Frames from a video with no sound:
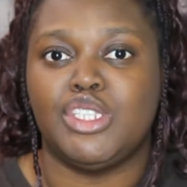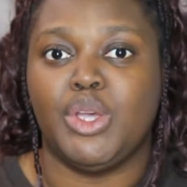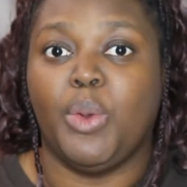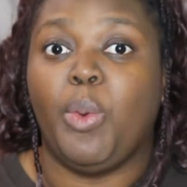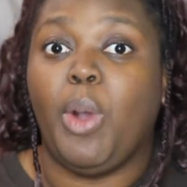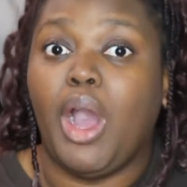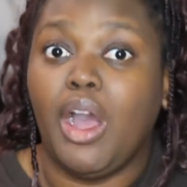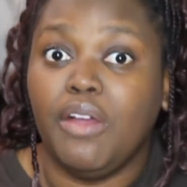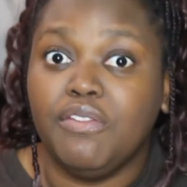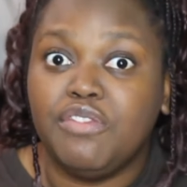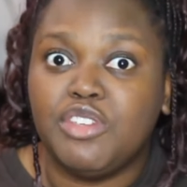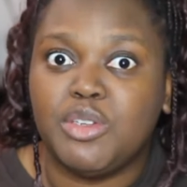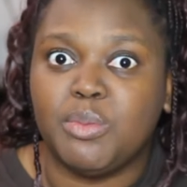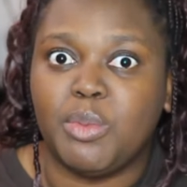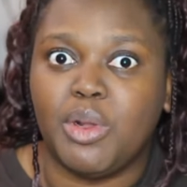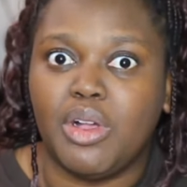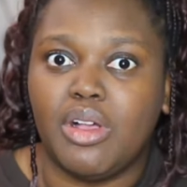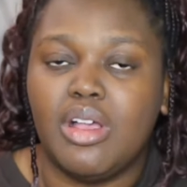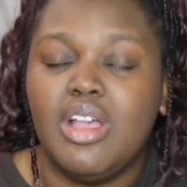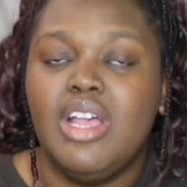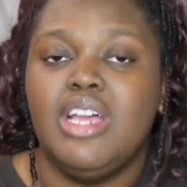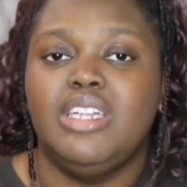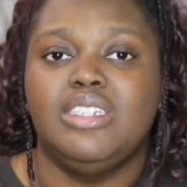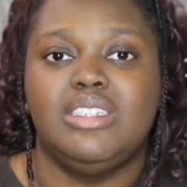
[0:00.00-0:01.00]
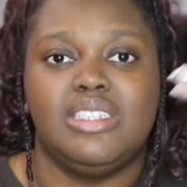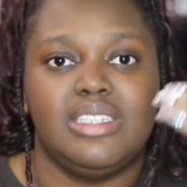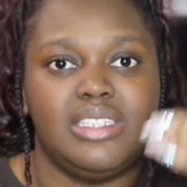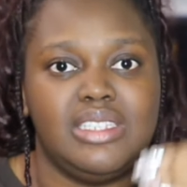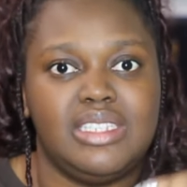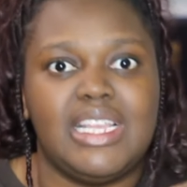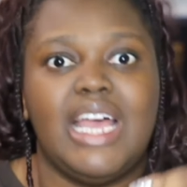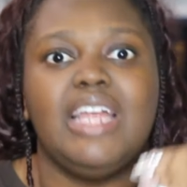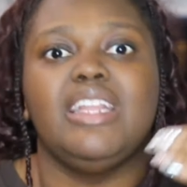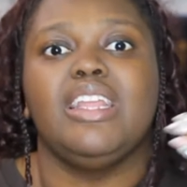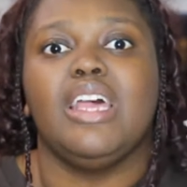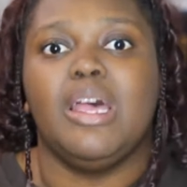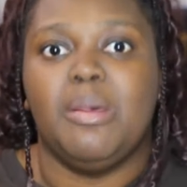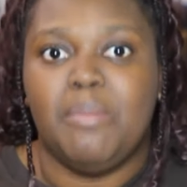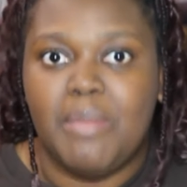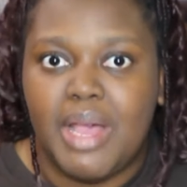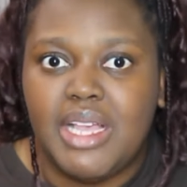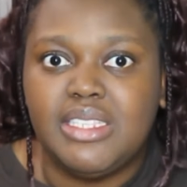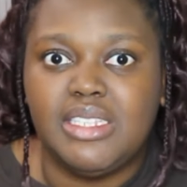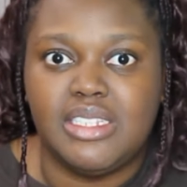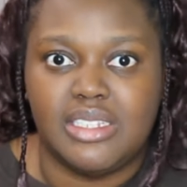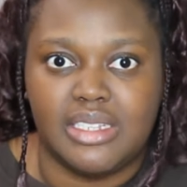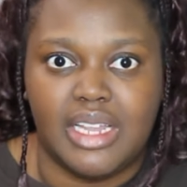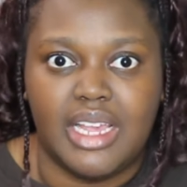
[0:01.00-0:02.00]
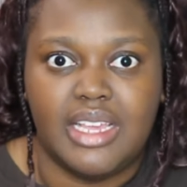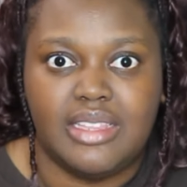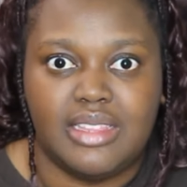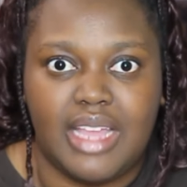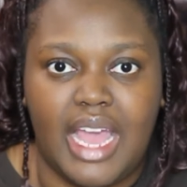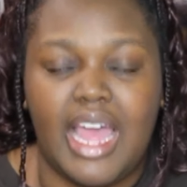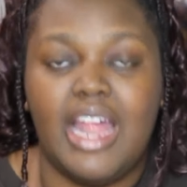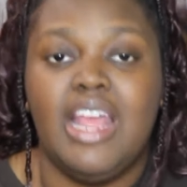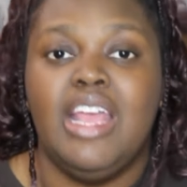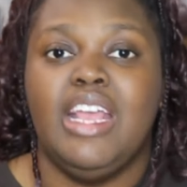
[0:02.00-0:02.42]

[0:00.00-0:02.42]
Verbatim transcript: comfortable to send a message like that.